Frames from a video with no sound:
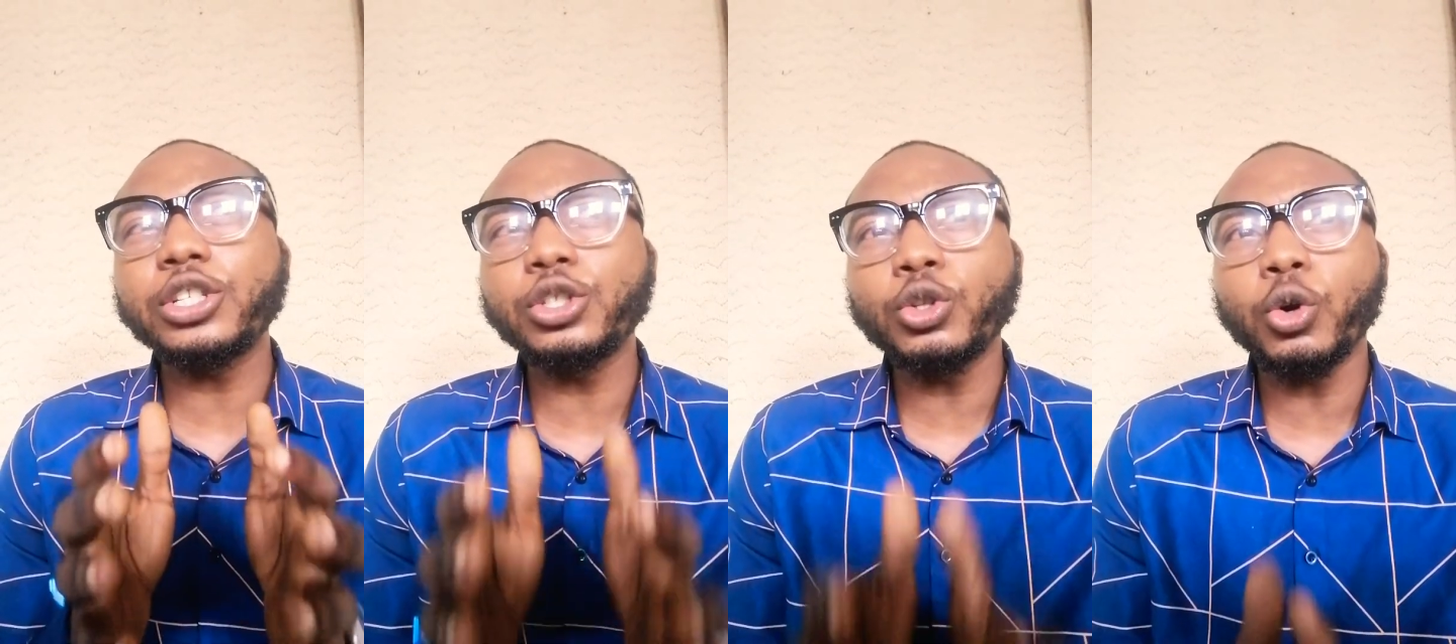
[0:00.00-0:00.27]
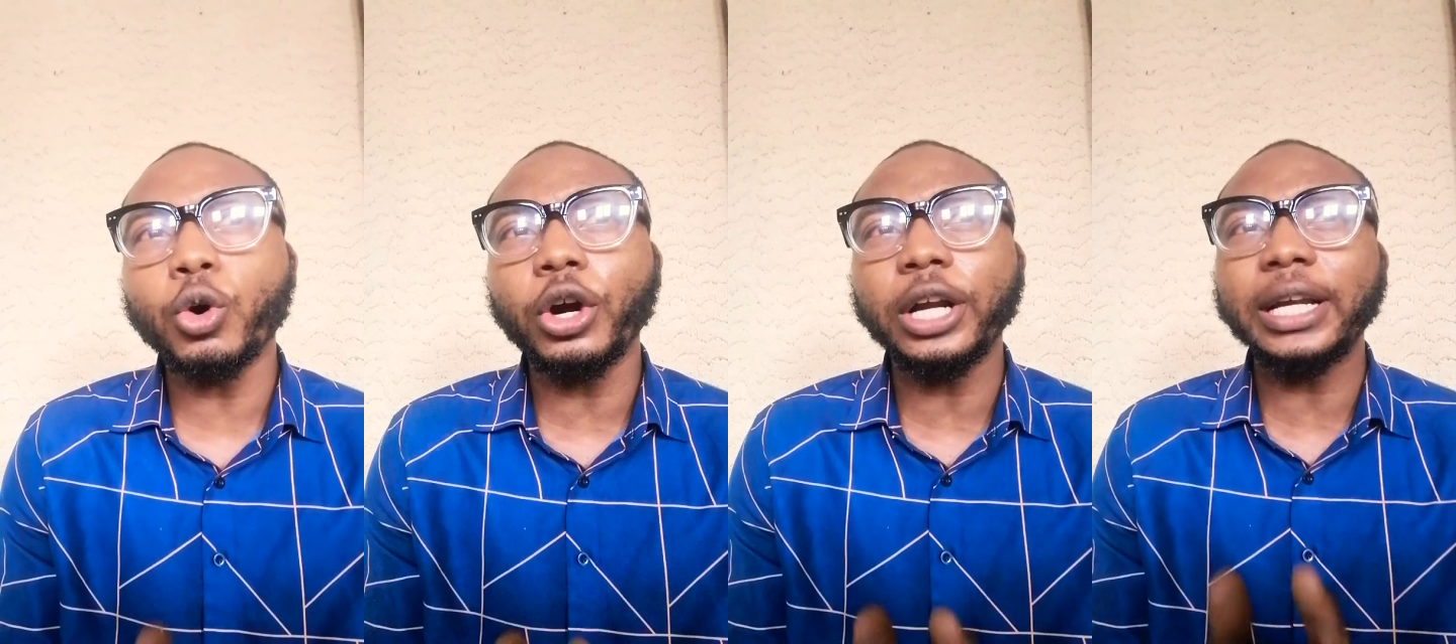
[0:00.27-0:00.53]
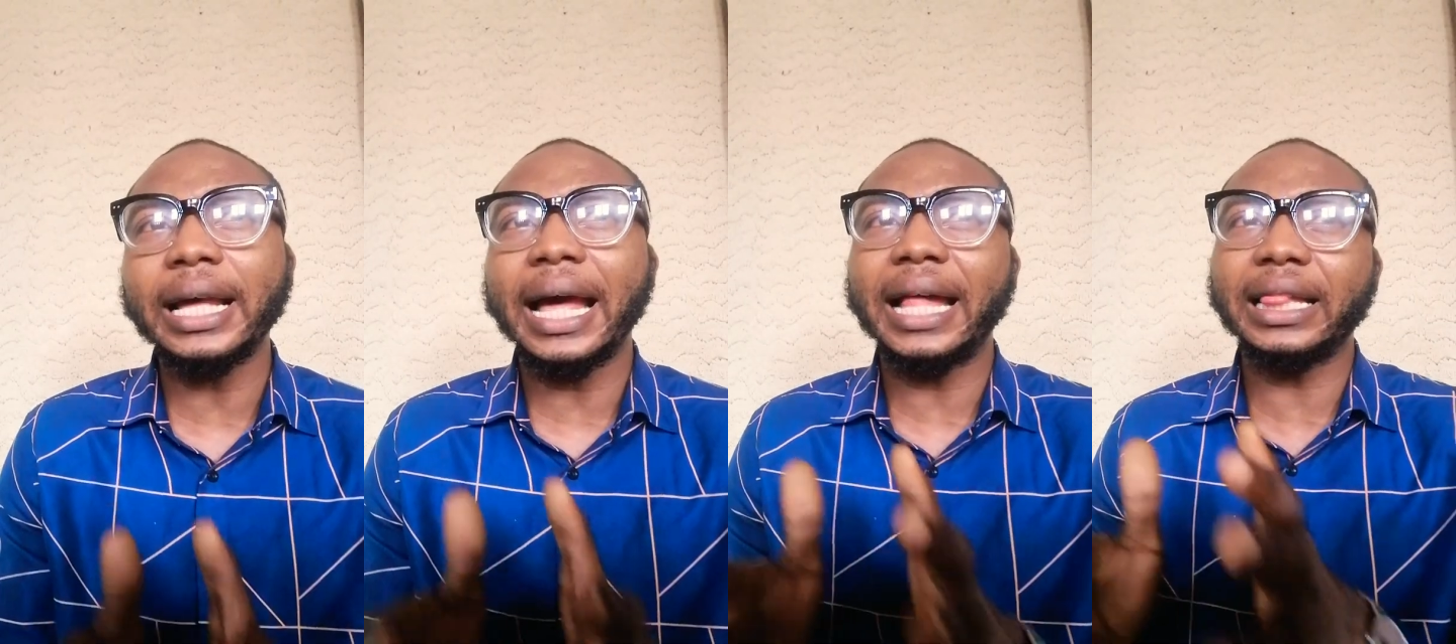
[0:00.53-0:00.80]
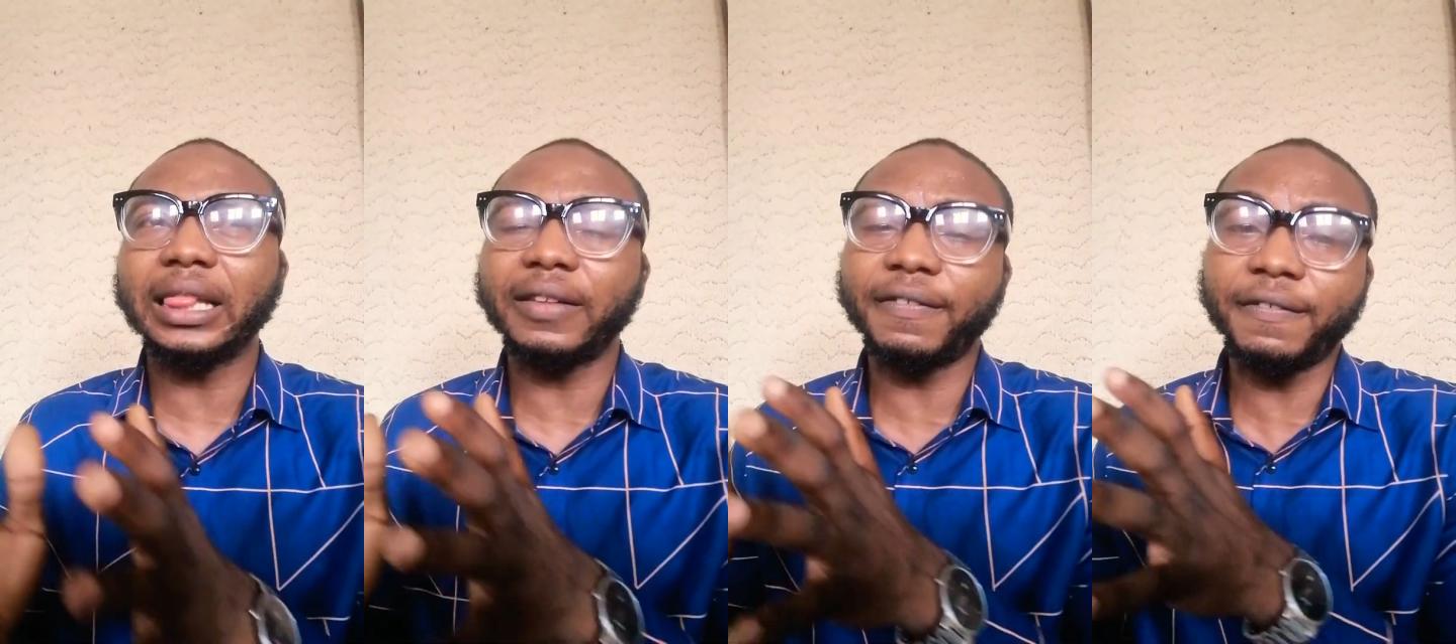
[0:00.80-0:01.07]
third
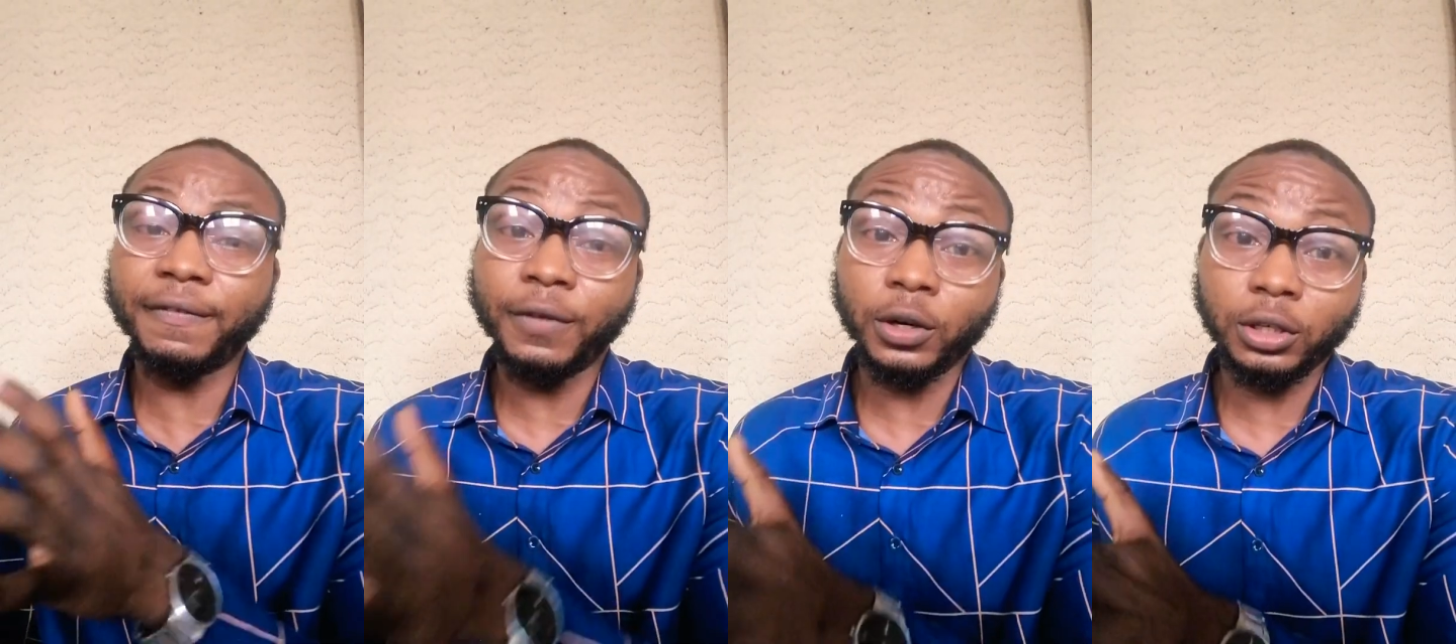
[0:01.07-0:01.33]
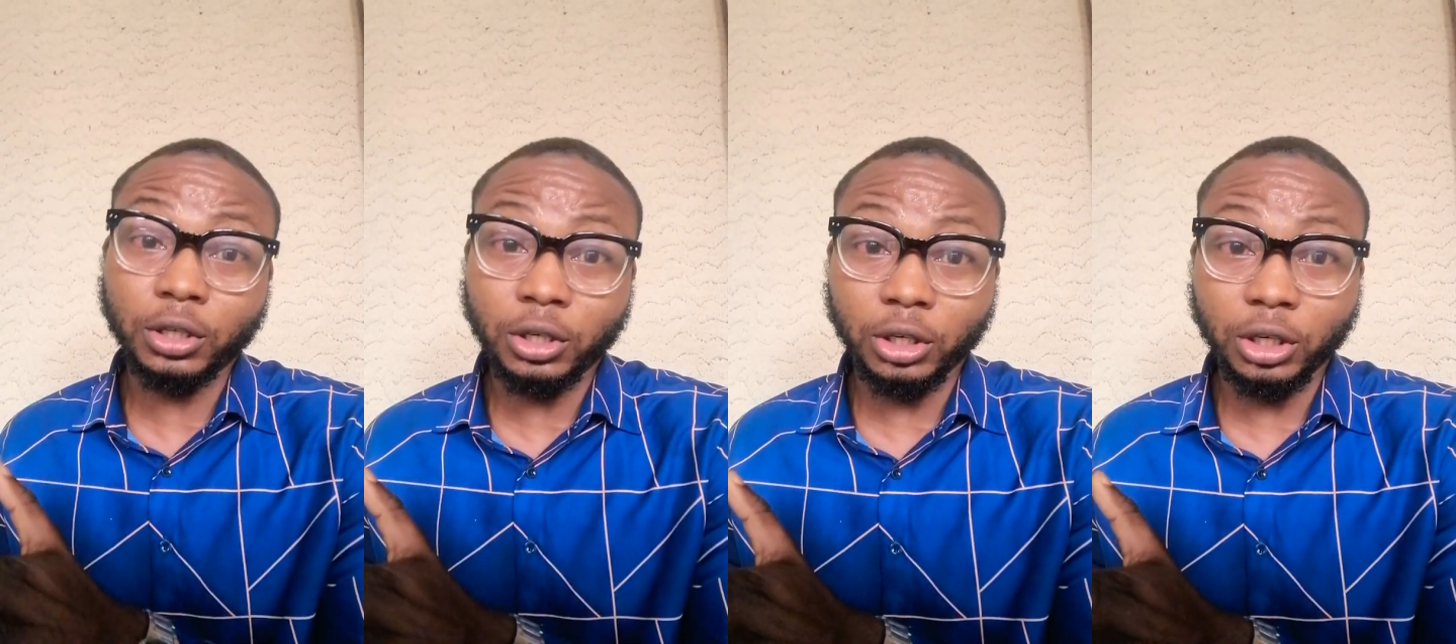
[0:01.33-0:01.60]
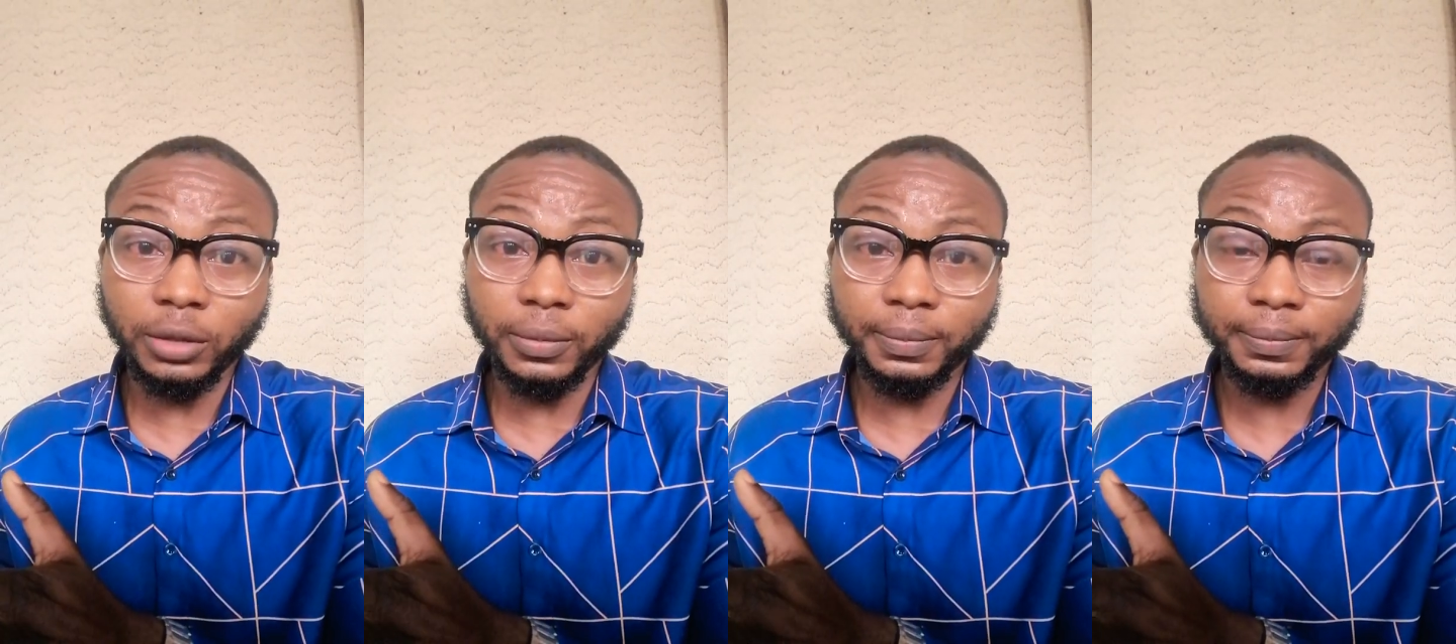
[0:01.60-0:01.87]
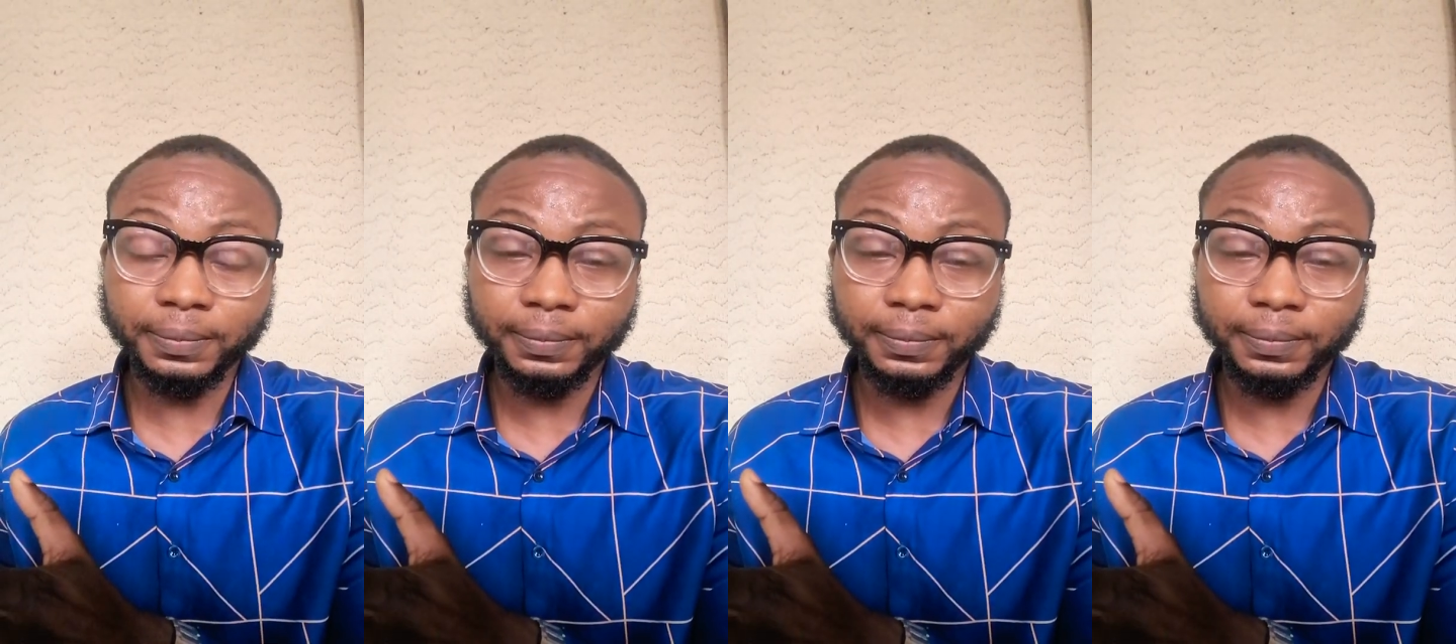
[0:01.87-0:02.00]
and the fourth column.